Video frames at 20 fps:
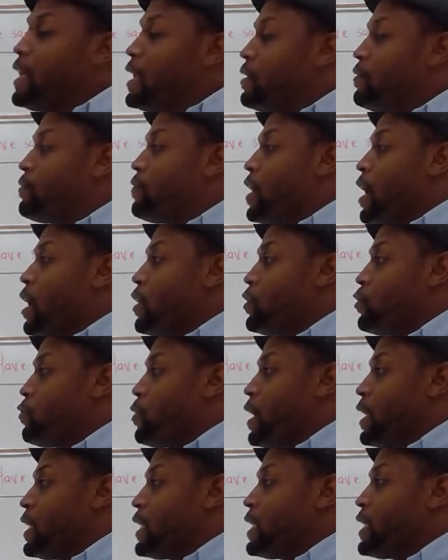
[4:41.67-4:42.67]

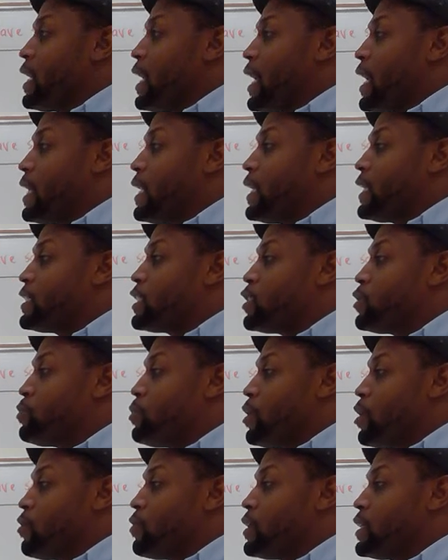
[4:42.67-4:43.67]
evaluating an
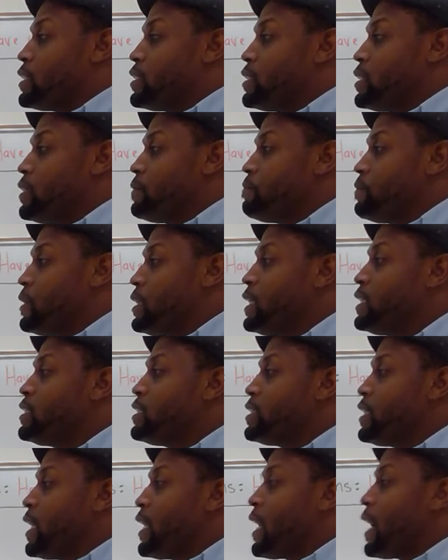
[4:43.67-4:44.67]
exponent.
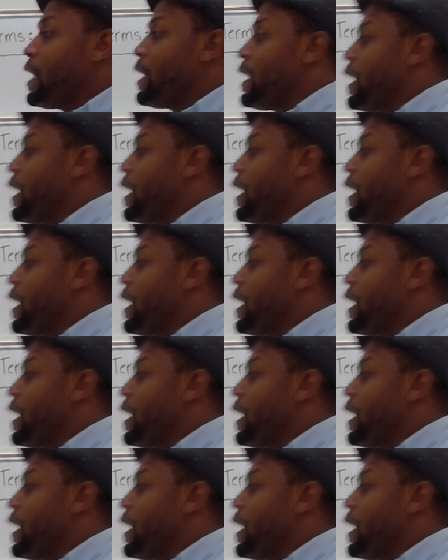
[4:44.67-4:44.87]
Let's say I